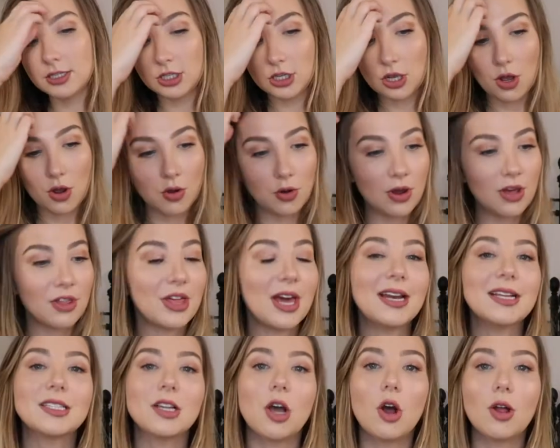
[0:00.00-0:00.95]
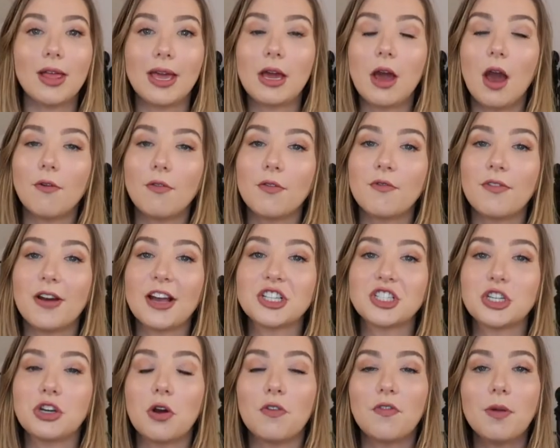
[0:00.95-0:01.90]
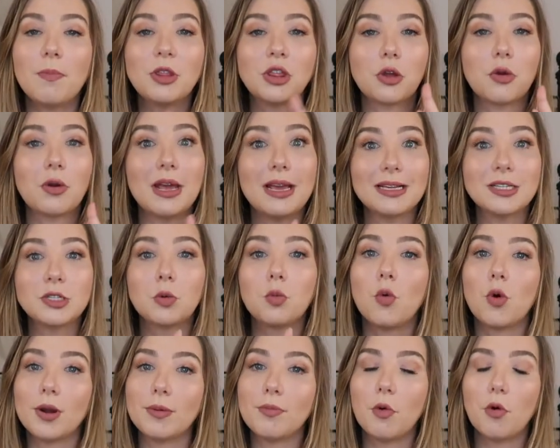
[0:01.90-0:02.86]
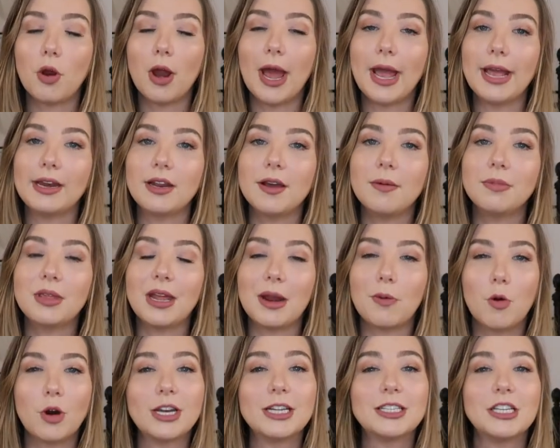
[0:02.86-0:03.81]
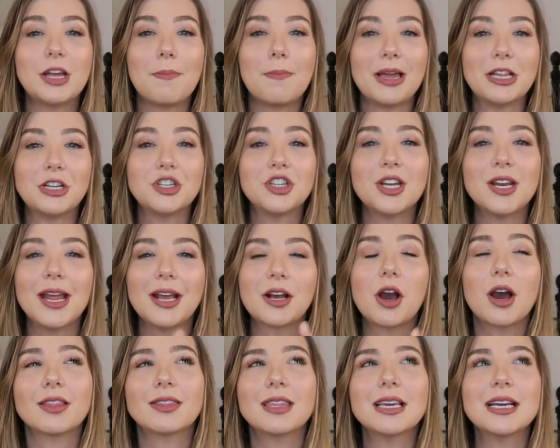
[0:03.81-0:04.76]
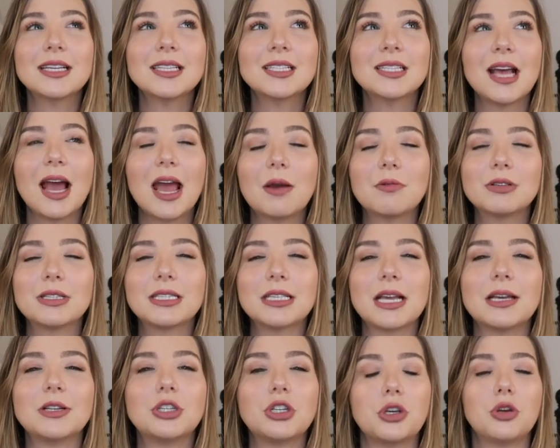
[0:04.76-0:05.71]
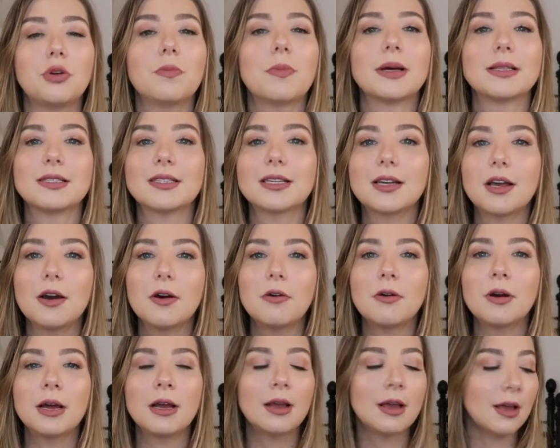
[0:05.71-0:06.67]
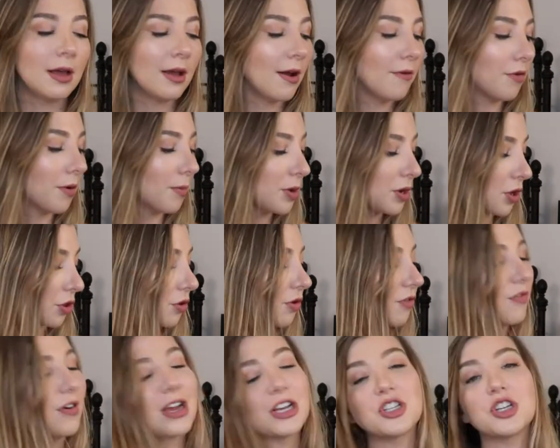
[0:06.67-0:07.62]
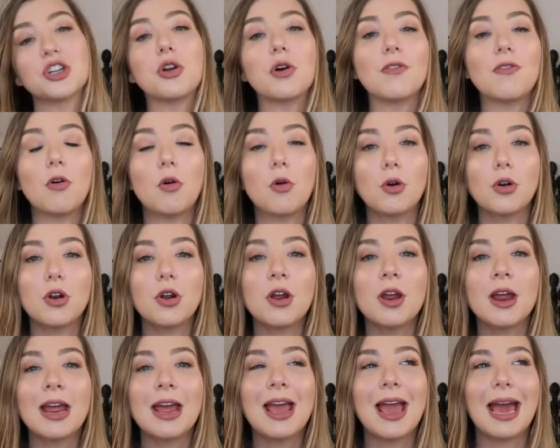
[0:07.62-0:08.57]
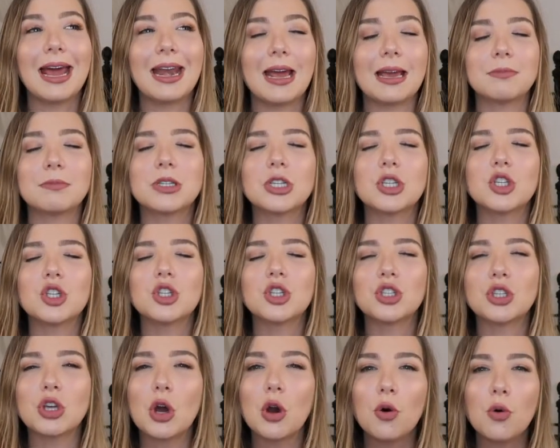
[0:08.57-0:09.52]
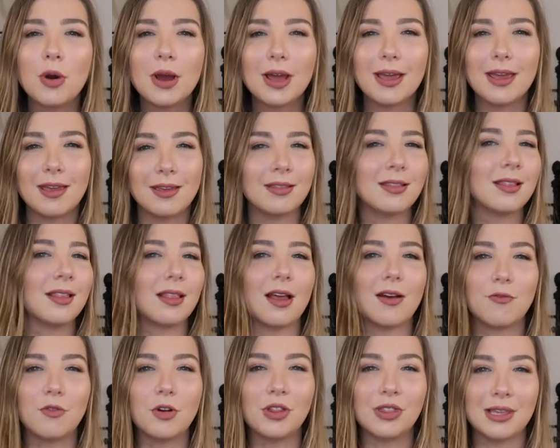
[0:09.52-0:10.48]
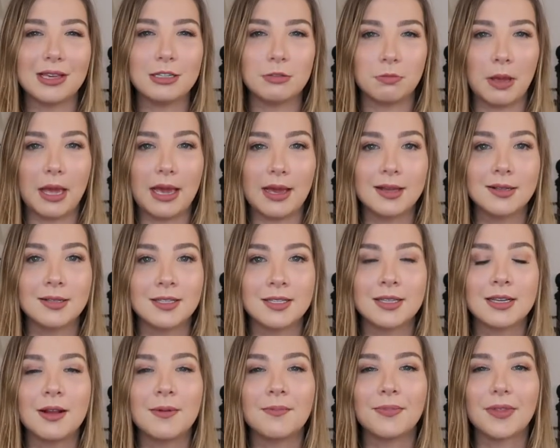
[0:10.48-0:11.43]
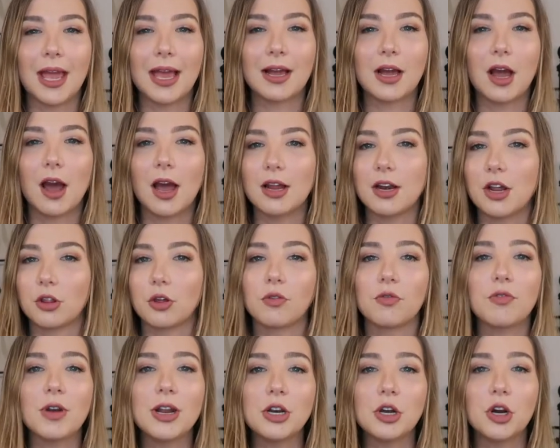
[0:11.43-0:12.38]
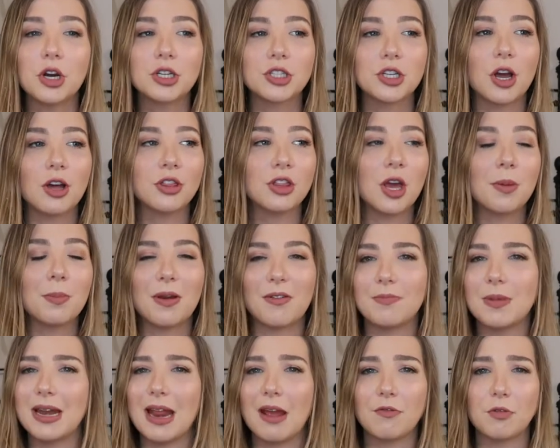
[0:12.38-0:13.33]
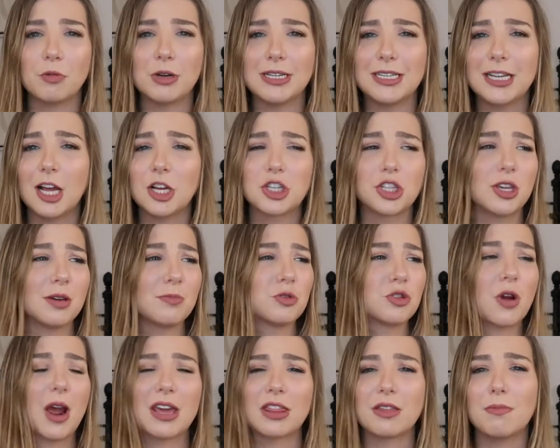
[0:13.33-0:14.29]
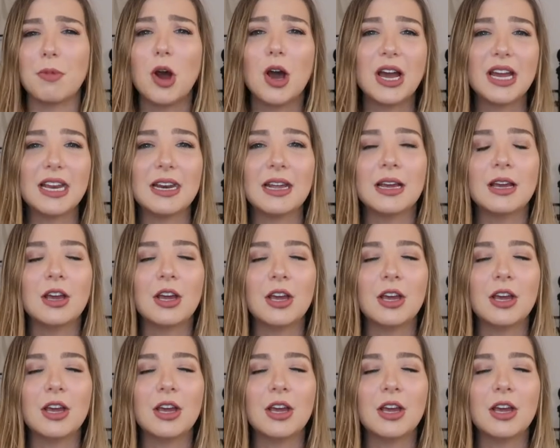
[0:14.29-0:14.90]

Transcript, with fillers: so that is all I got from Fashion Nova, but there is one more item that I wanted to mention. I got this, I would say two months ago from another Fashion Nova order and I'm so in love with these pants. I got another friend hooked on them. I've made everyone touch them, try them on.